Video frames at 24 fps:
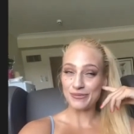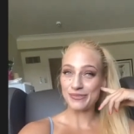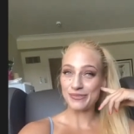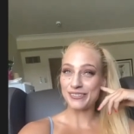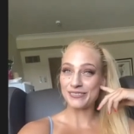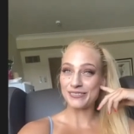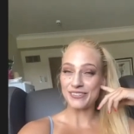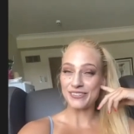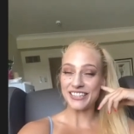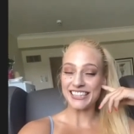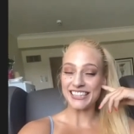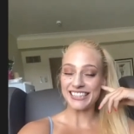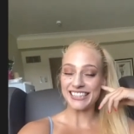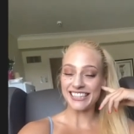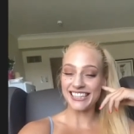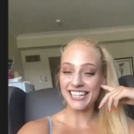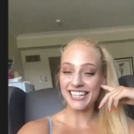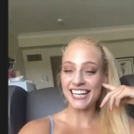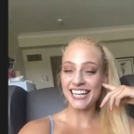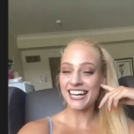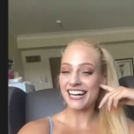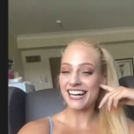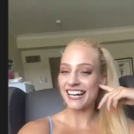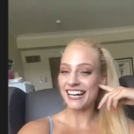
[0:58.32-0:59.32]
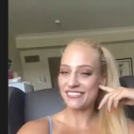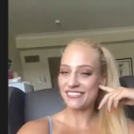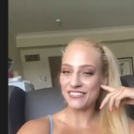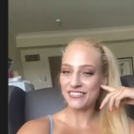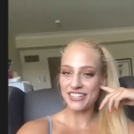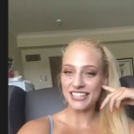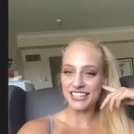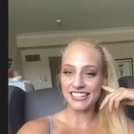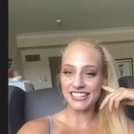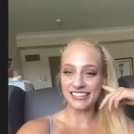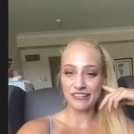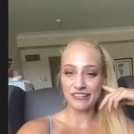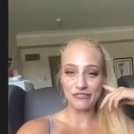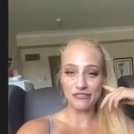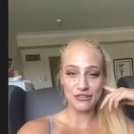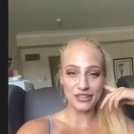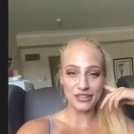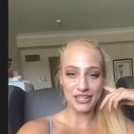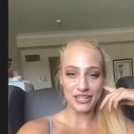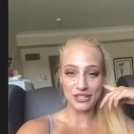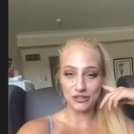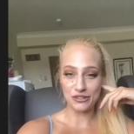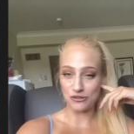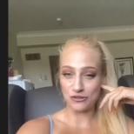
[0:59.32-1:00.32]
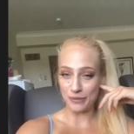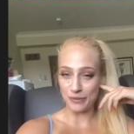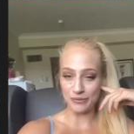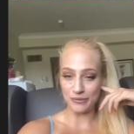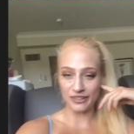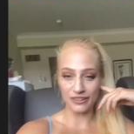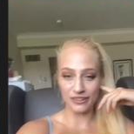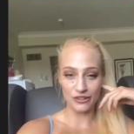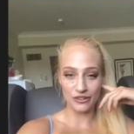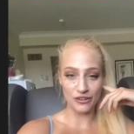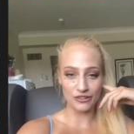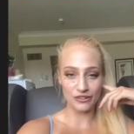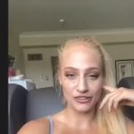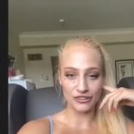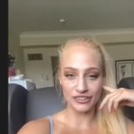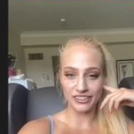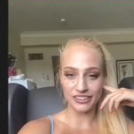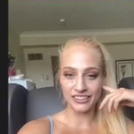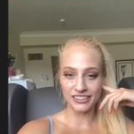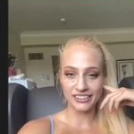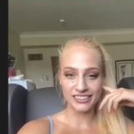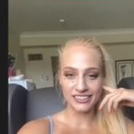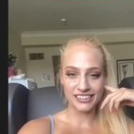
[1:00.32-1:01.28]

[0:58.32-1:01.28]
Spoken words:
Man, yeah, I mean, extremely lonely.